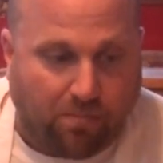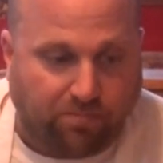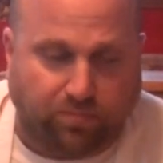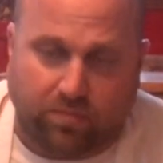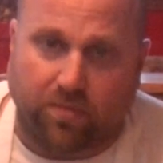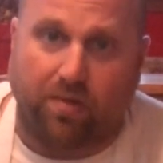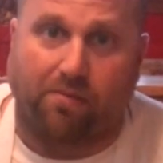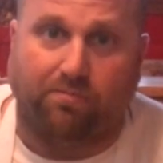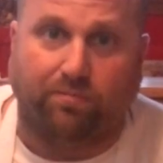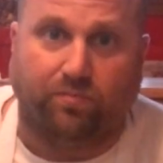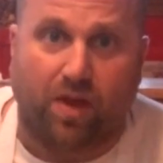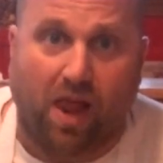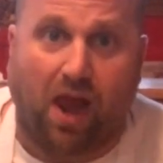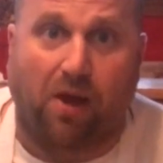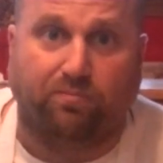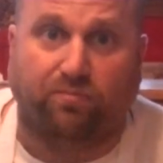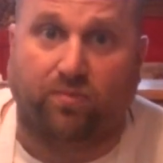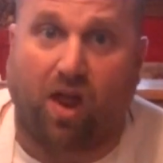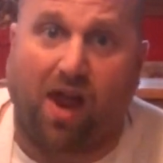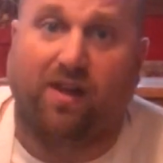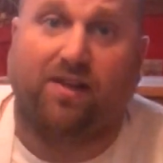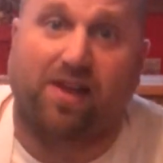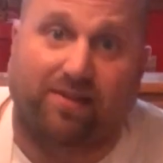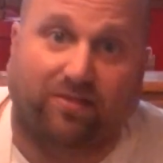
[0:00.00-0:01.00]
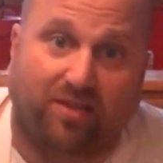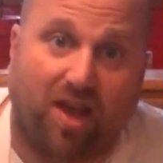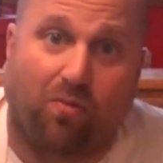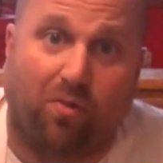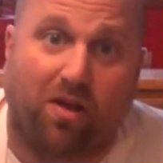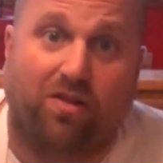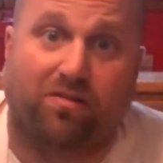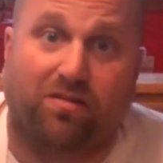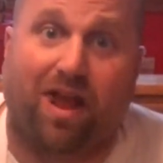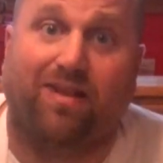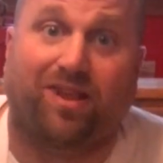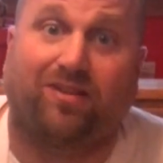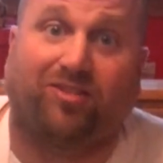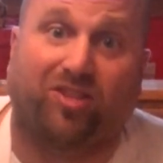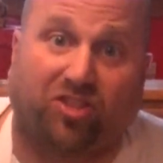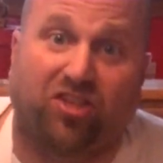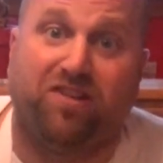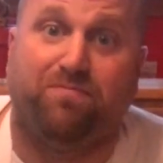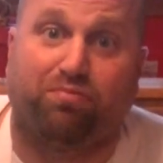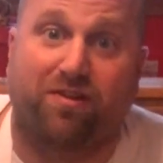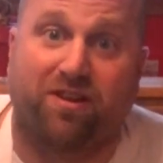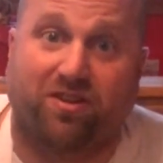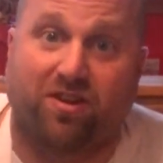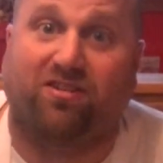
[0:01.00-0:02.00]
Mmm, yeah, I can't tell whether or not that's a
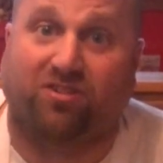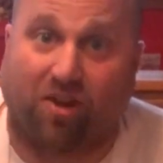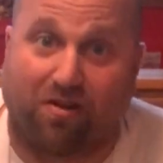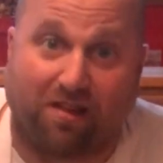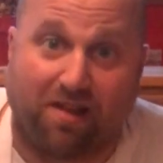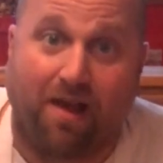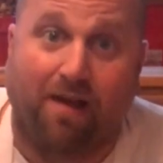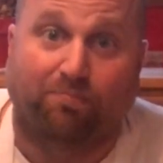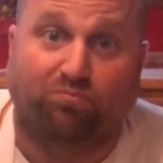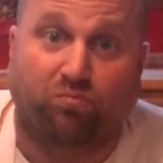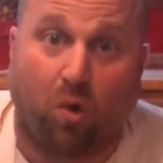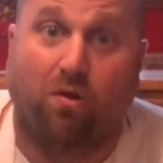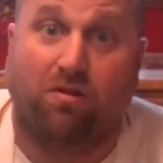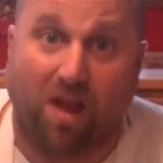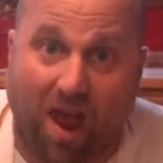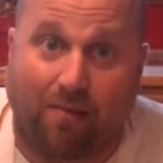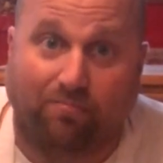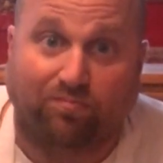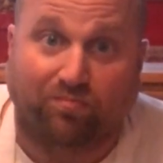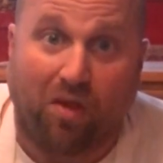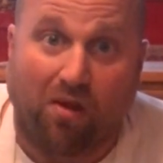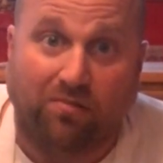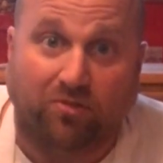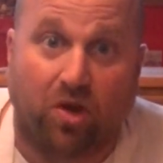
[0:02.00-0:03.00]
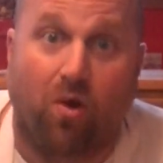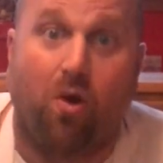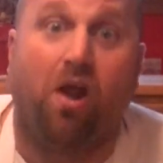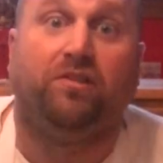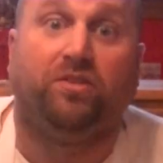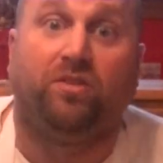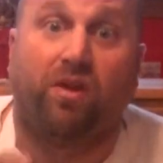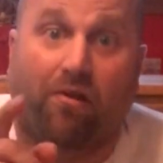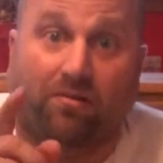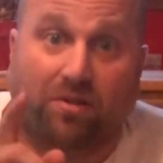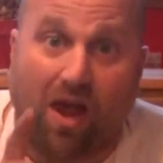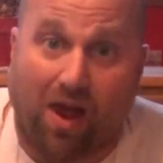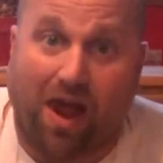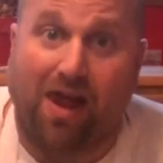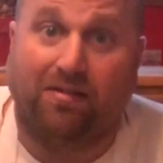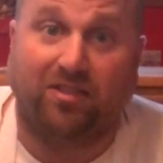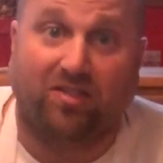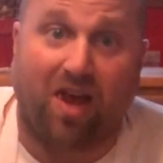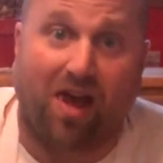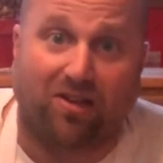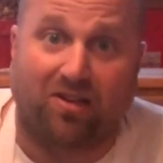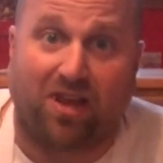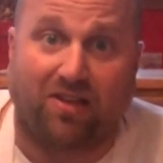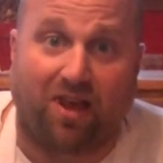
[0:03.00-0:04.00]
cheap pre-cooked turkey or not. So, on
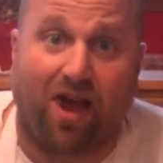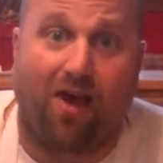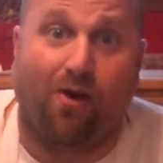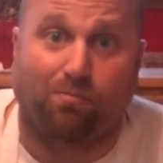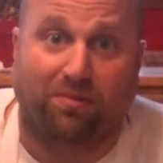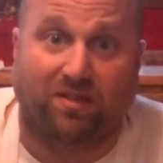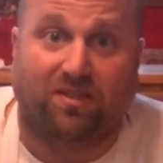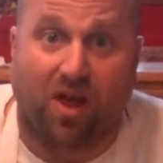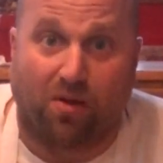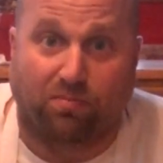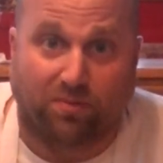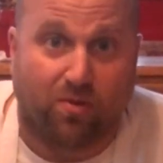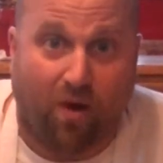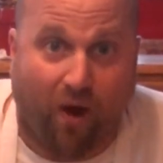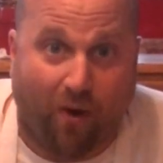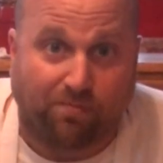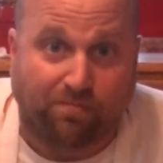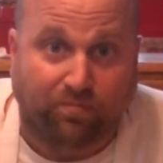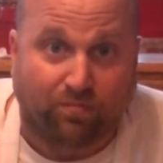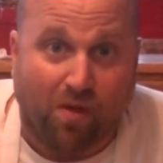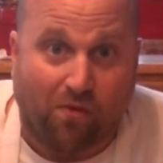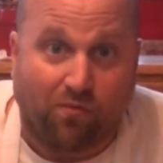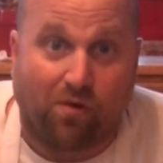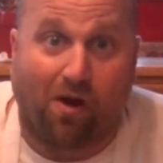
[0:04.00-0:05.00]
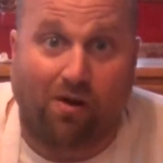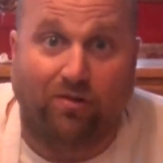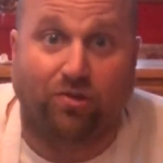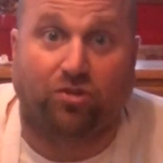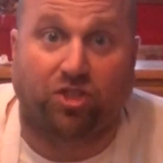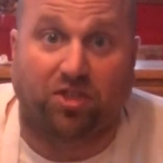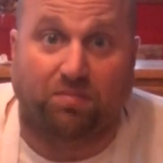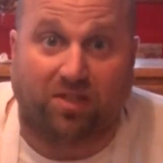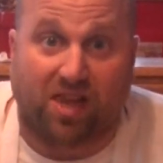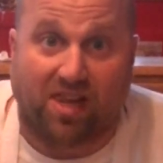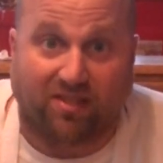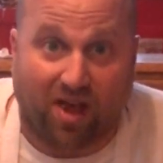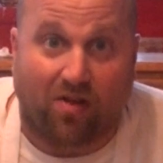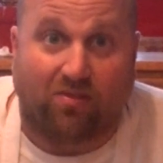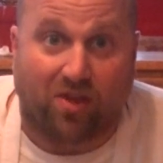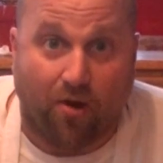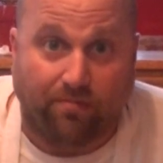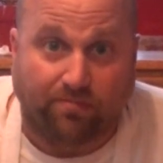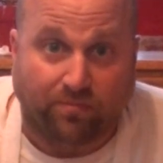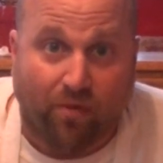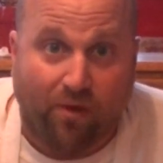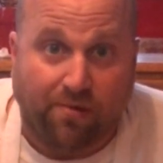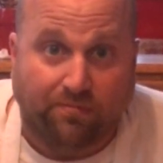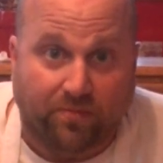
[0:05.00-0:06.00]
these holidays, I hope this helped you out for all your cheapskates out
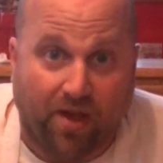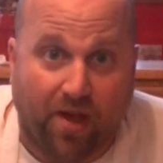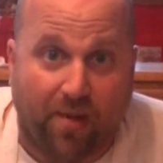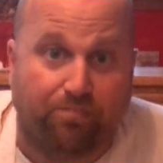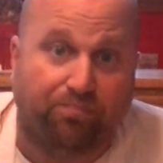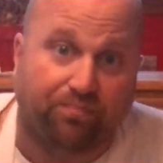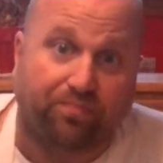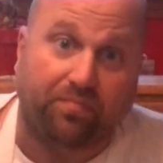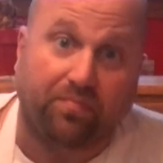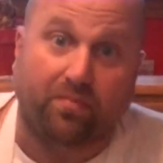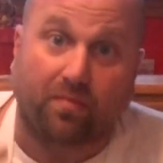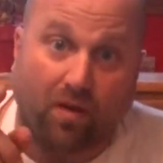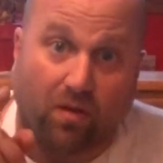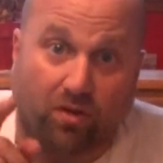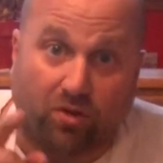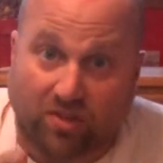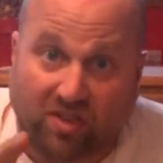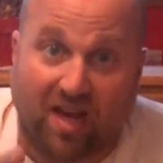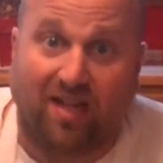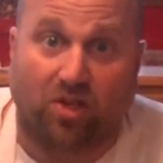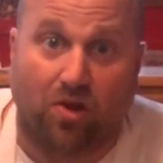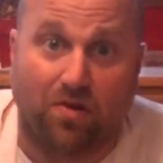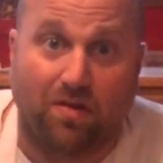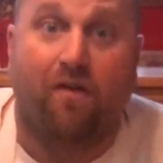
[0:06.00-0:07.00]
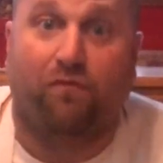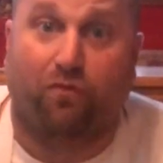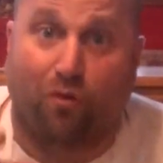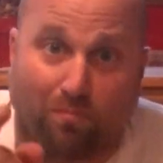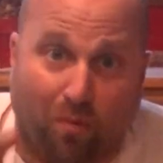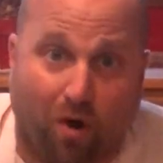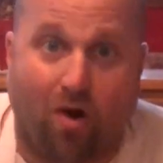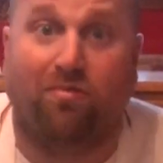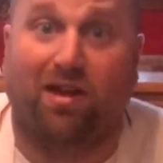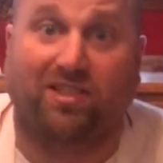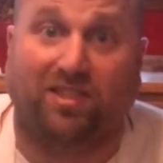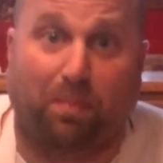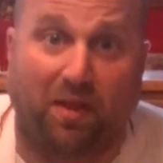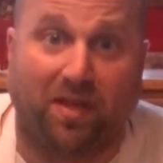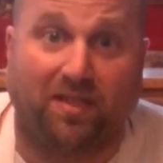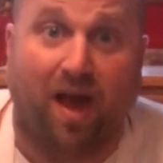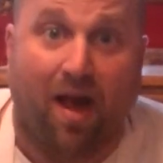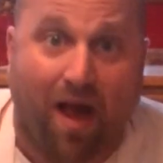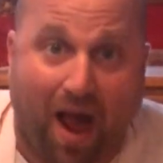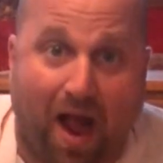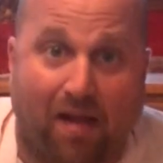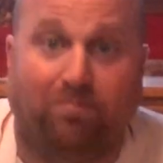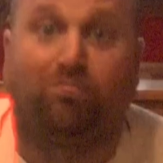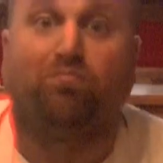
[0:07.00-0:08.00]
there. Then, stay tuned for more recipes
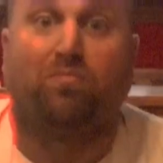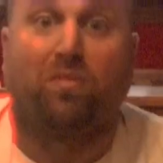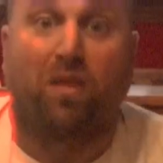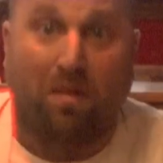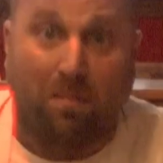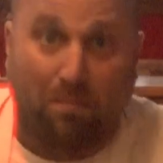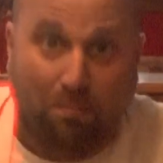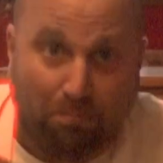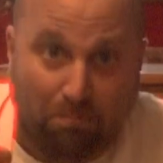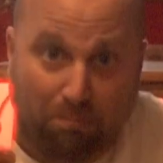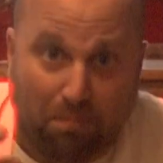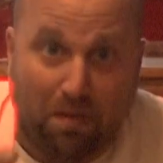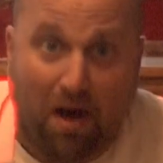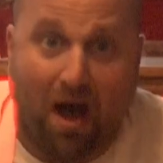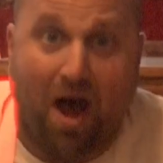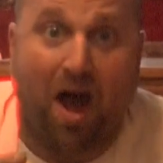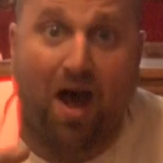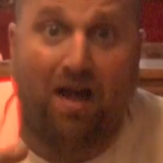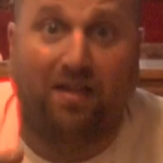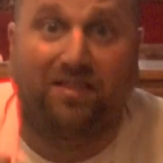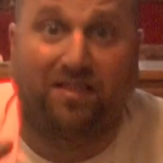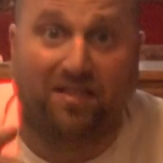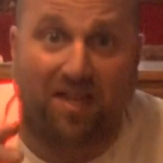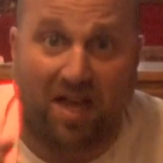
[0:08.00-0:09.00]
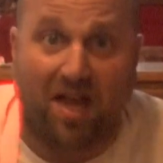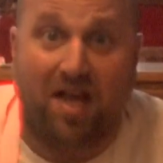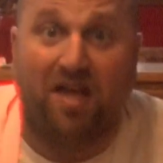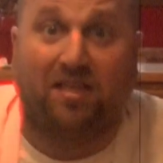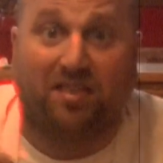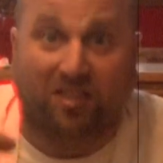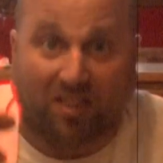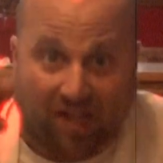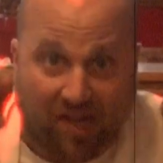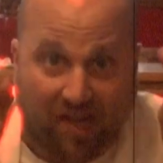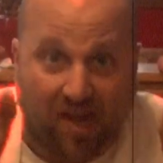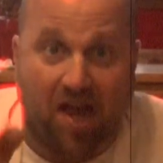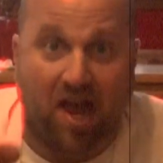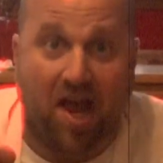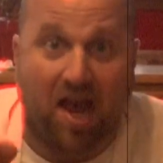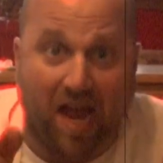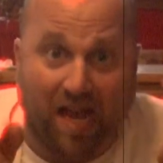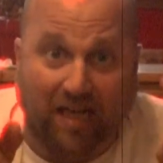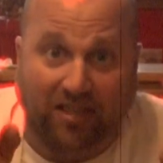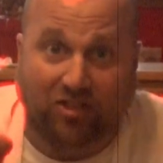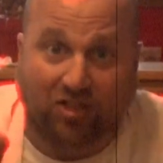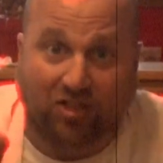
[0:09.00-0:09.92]
on Balls is Good!